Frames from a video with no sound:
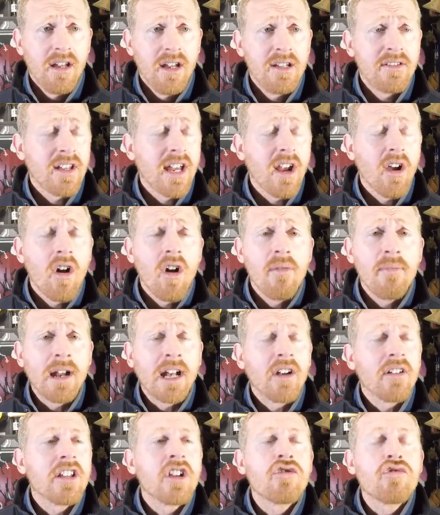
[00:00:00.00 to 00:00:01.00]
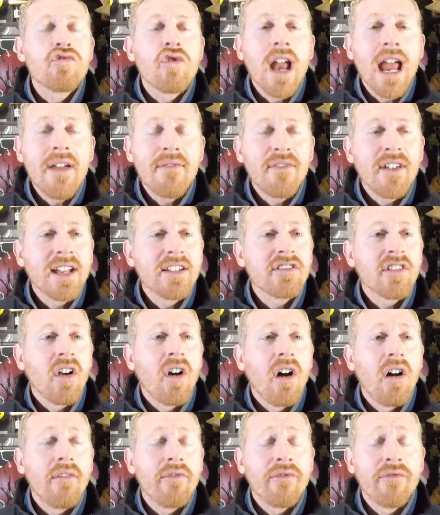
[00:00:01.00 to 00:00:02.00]
It's like, oh my God. The graphics
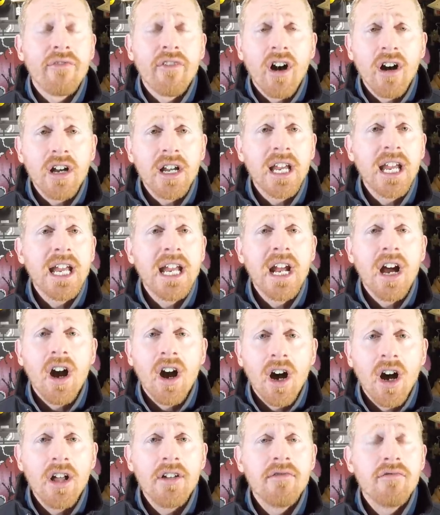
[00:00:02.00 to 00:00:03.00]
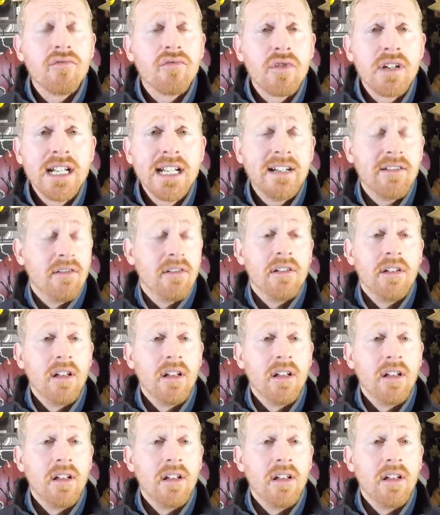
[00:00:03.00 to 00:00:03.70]
are fucking unreal.